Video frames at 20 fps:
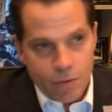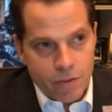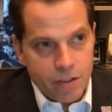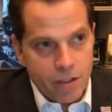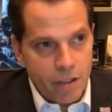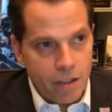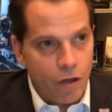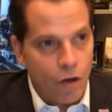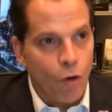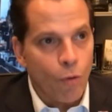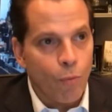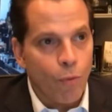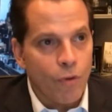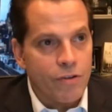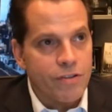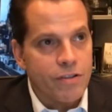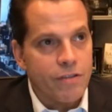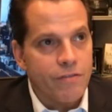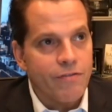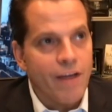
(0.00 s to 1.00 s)
which I hope
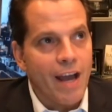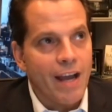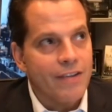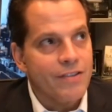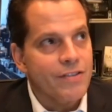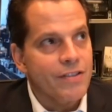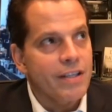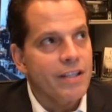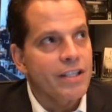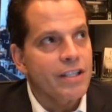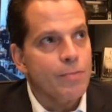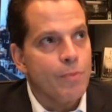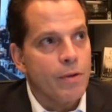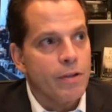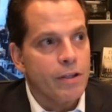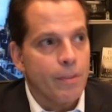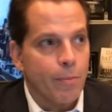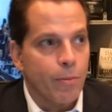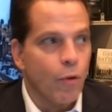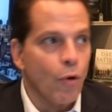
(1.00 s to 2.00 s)
once the vaccine has
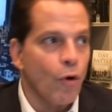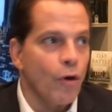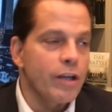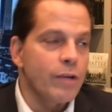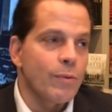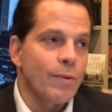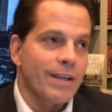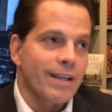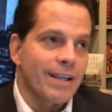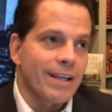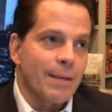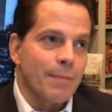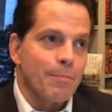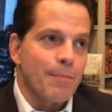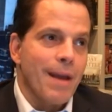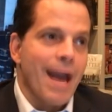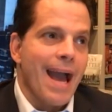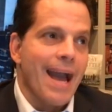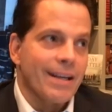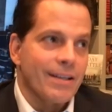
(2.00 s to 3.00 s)
been deployed, we can get
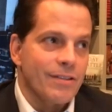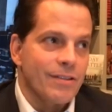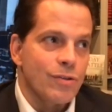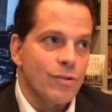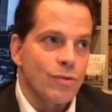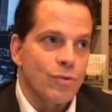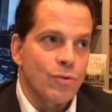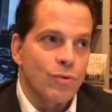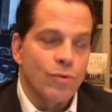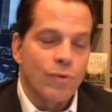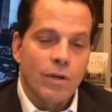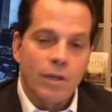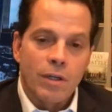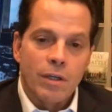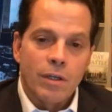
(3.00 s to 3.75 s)
back to